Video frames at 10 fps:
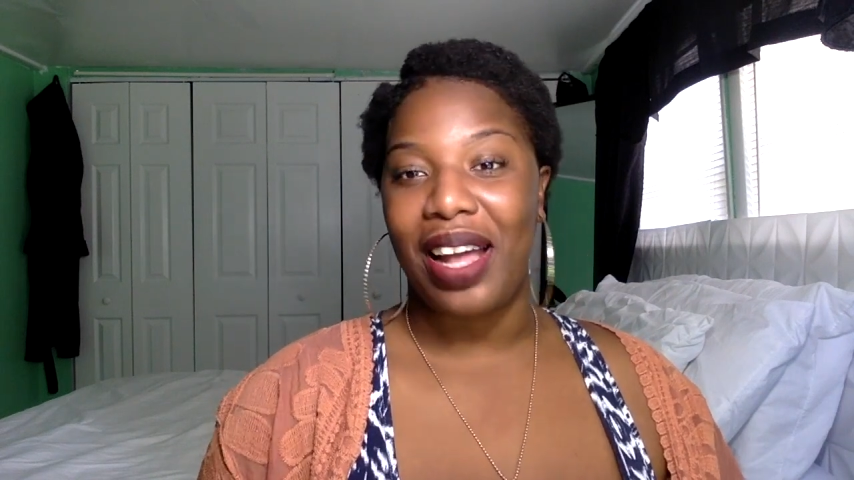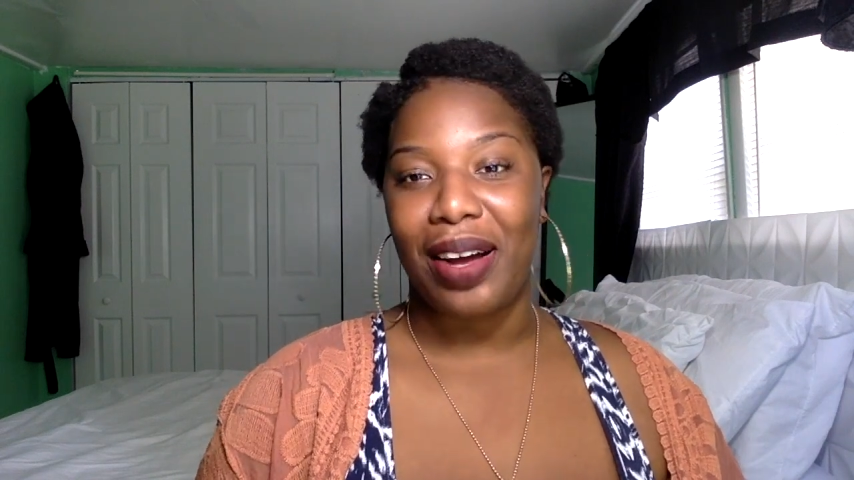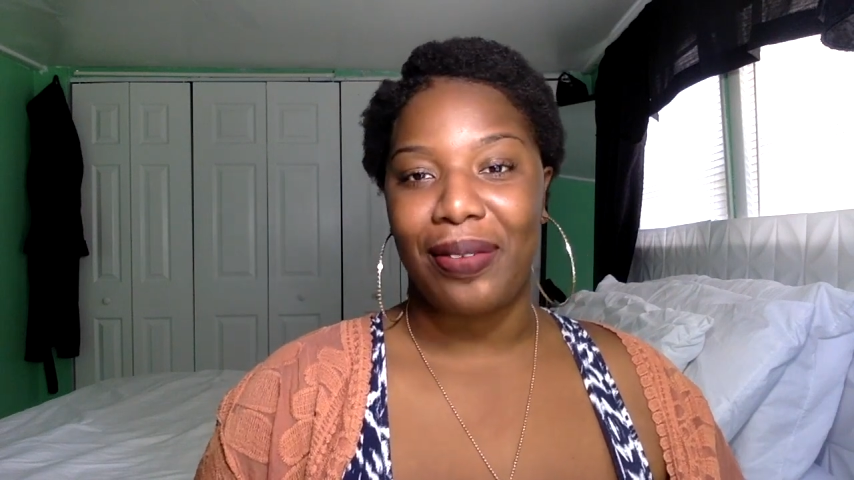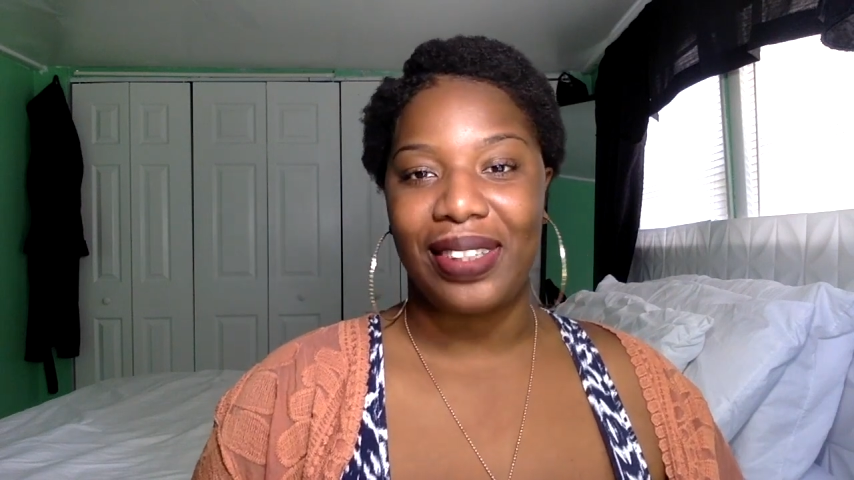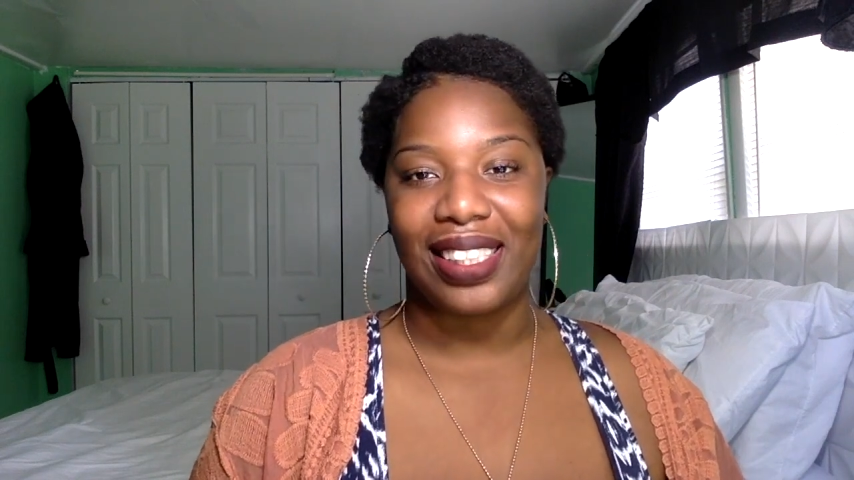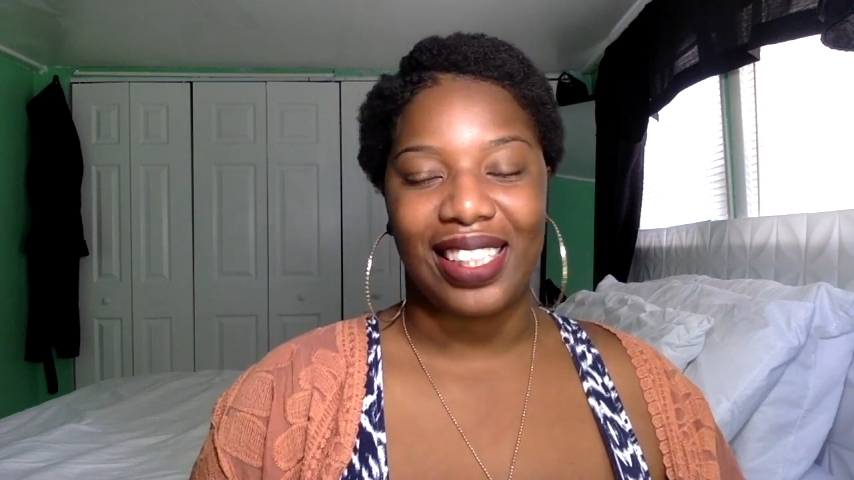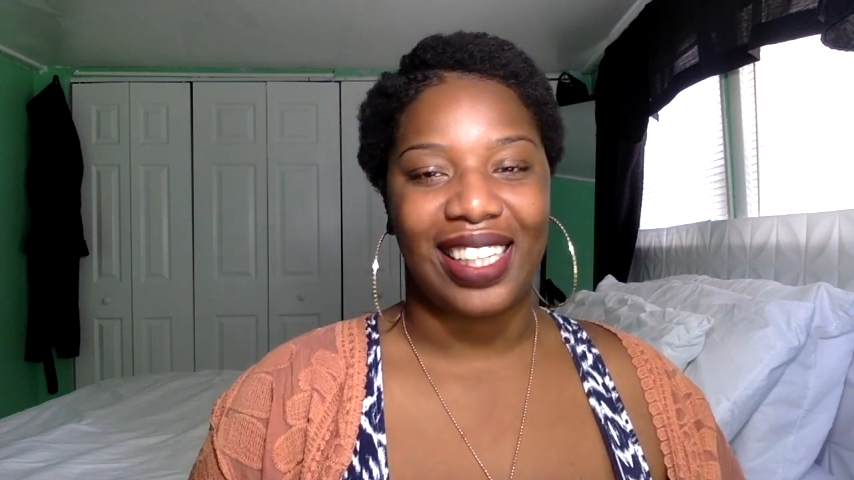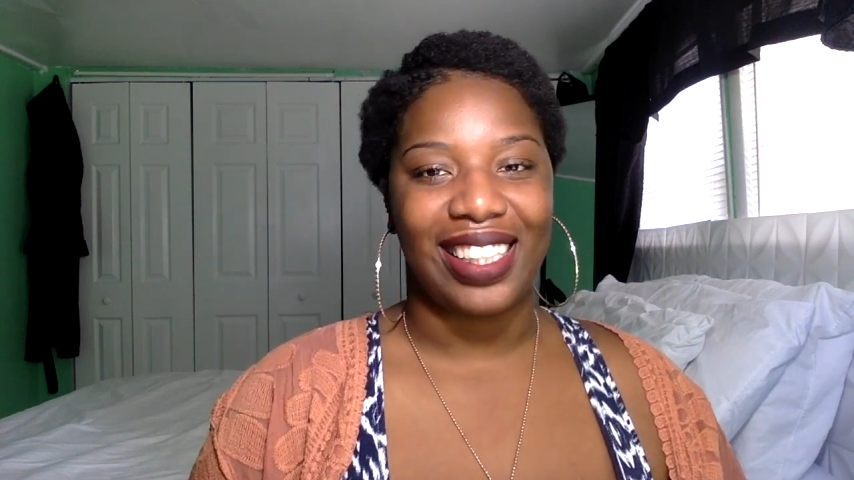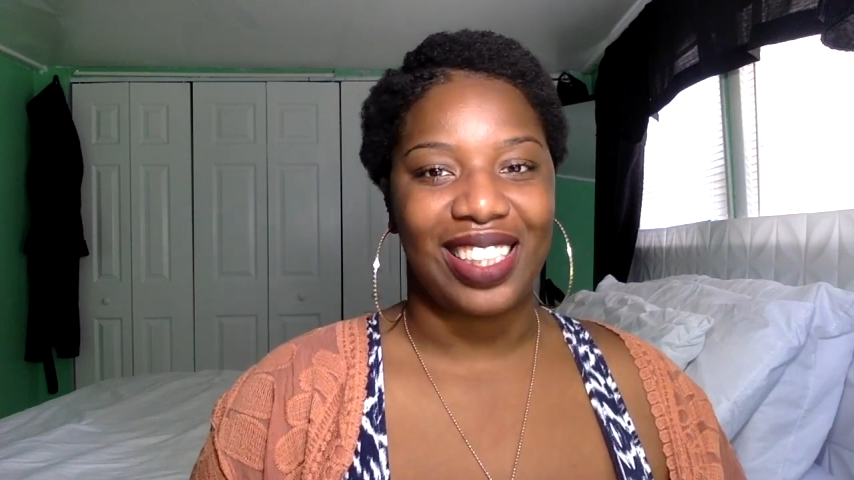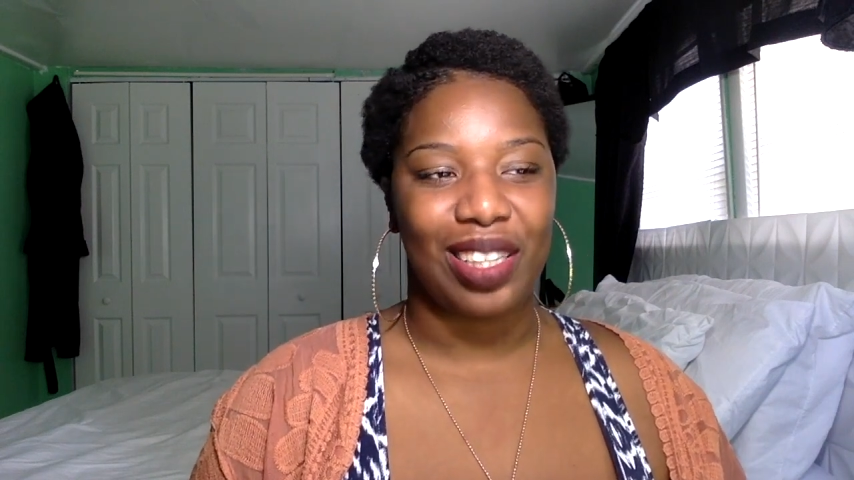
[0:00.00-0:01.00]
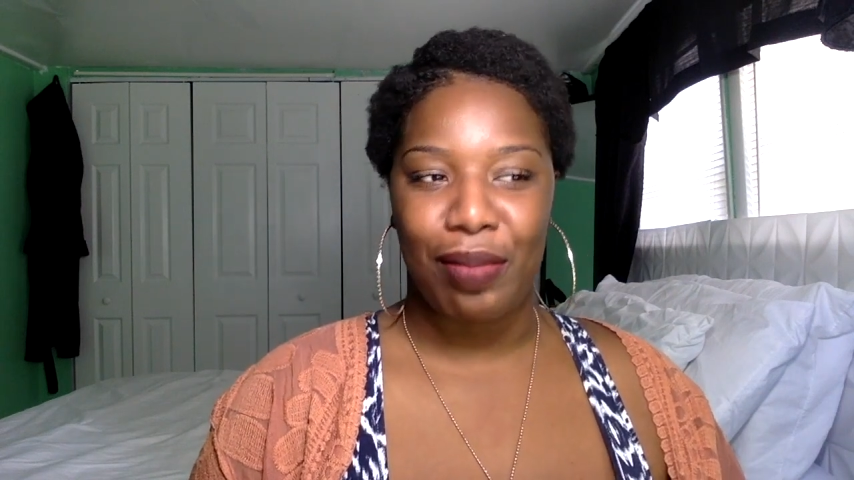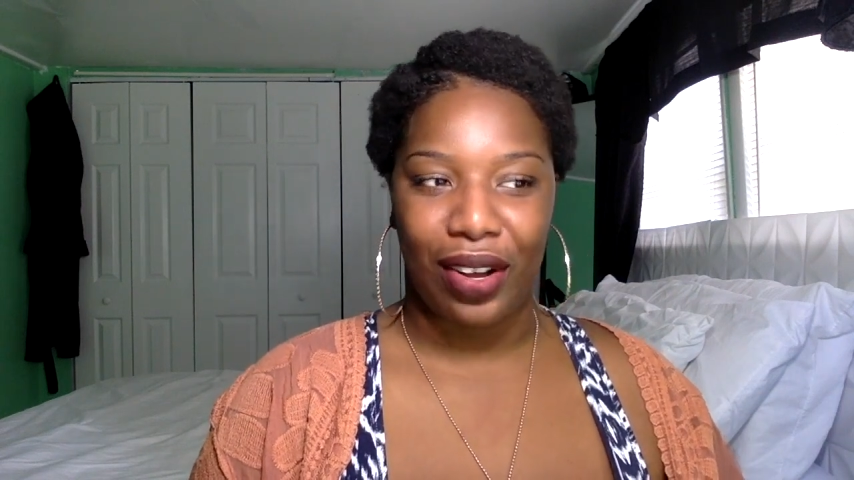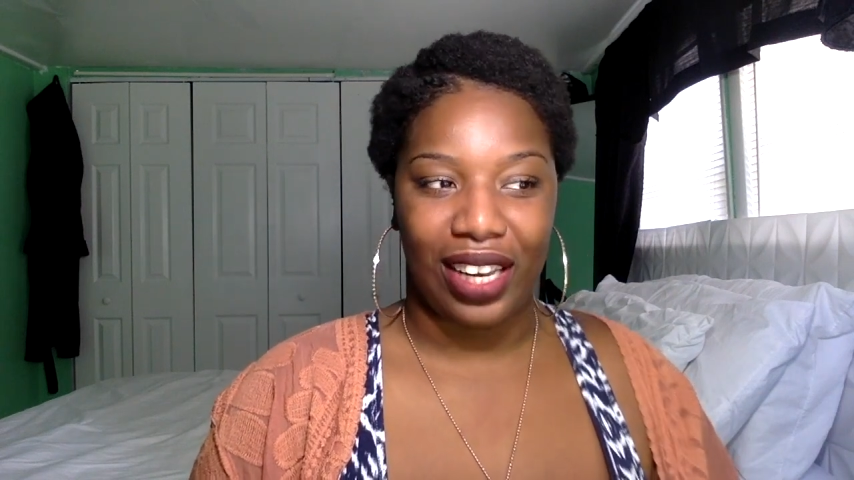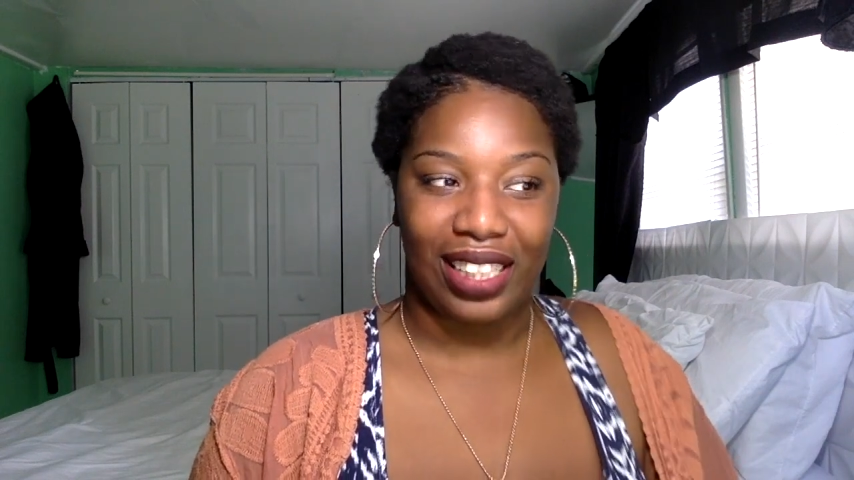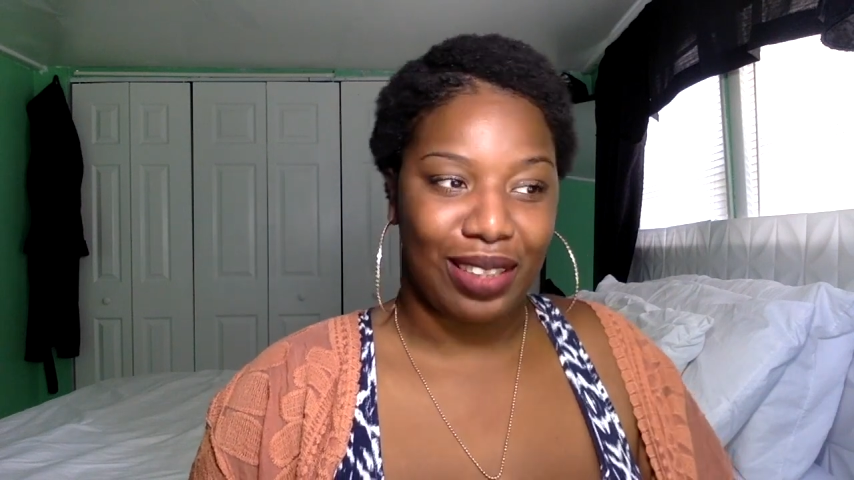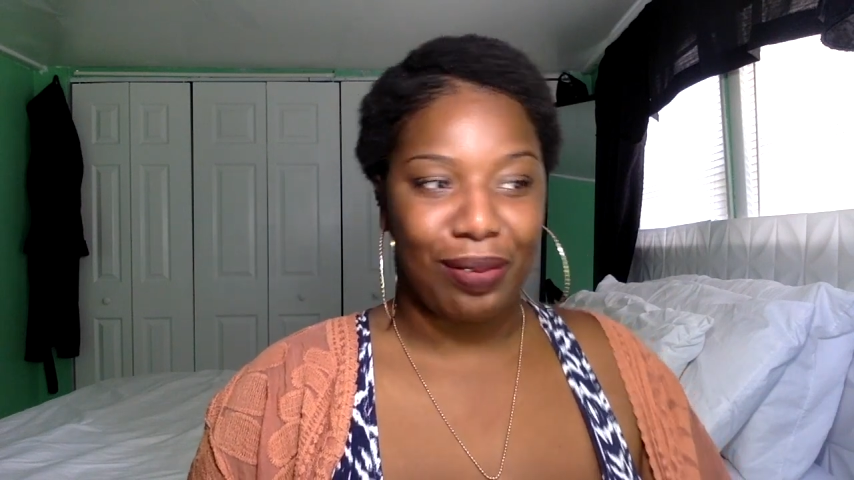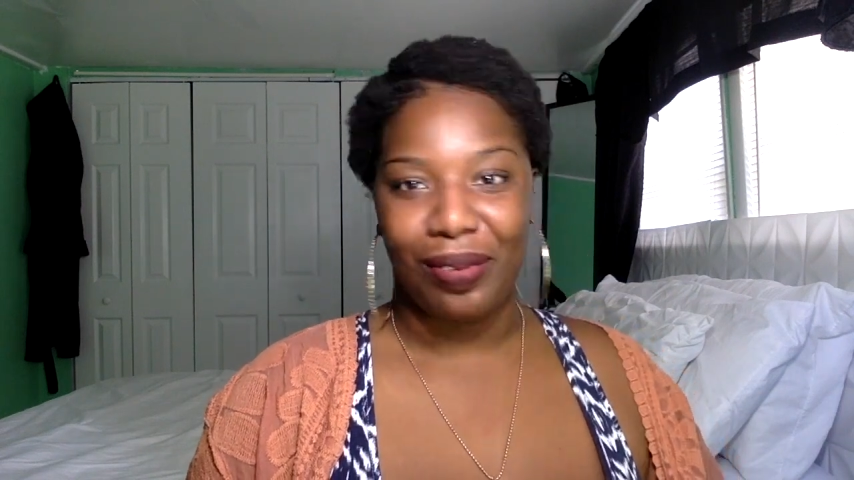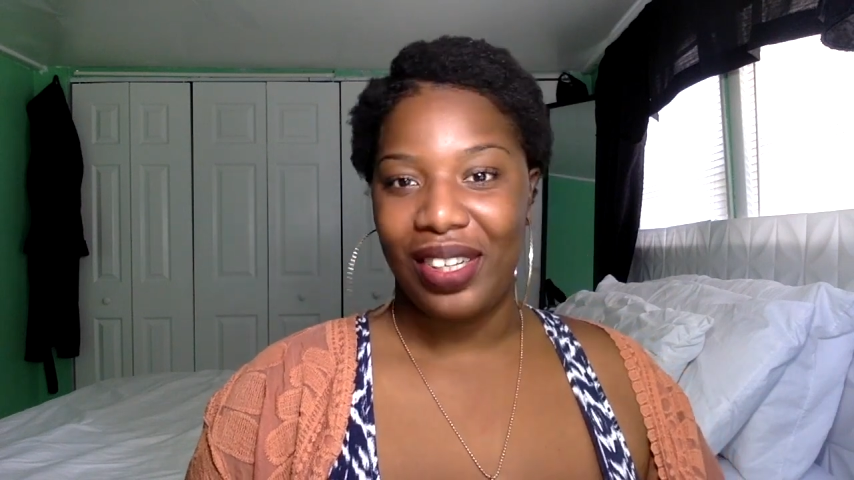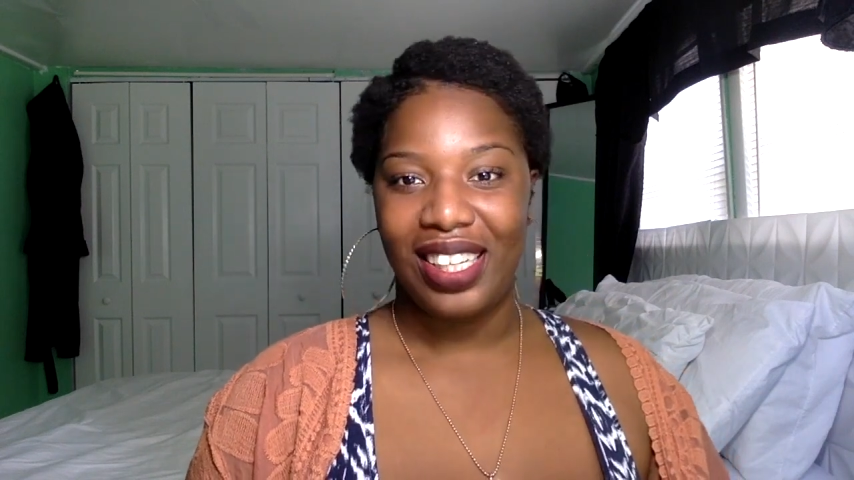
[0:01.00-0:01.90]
down recently and she bought like some